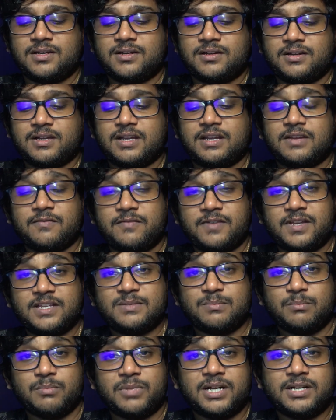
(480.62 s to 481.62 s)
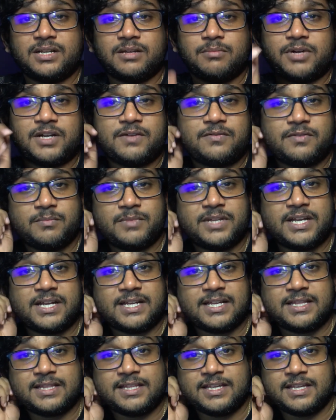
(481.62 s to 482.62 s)
kind of face. But apart from that,
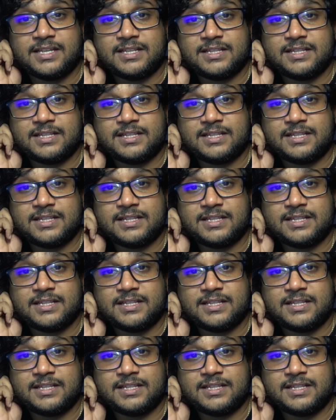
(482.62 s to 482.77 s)
I think